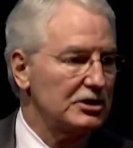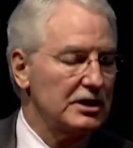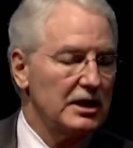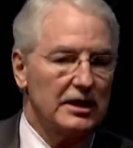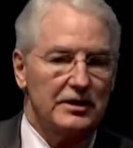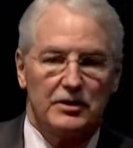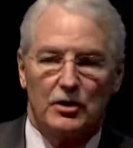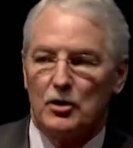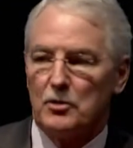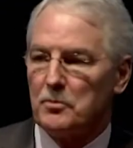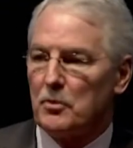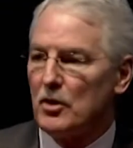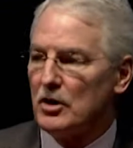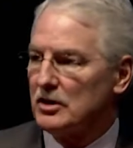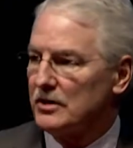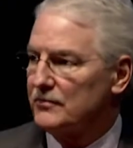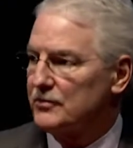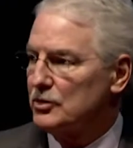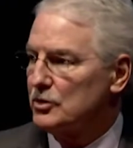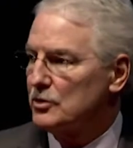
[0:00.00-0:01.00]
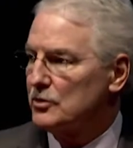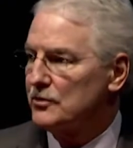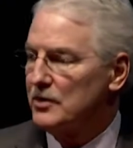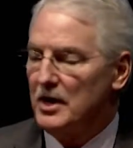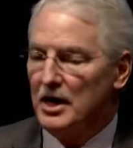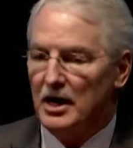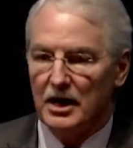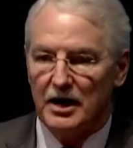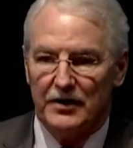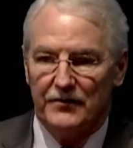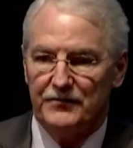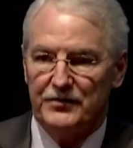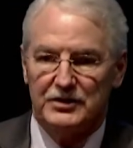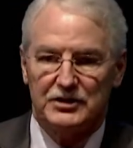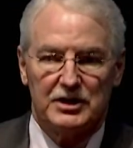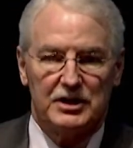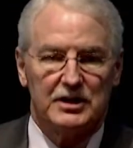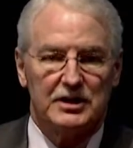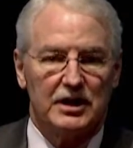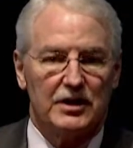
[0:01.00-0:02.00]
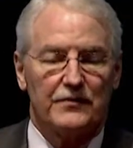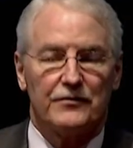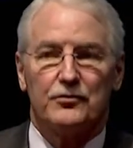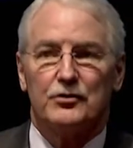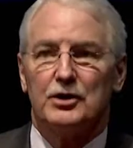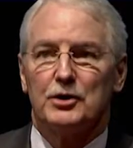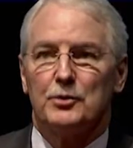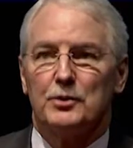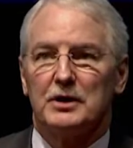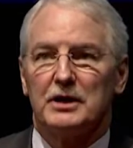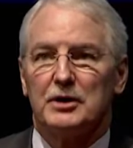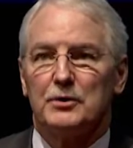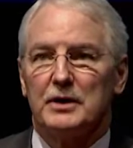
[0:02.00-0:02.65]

and I hope all of you have visited there frequently.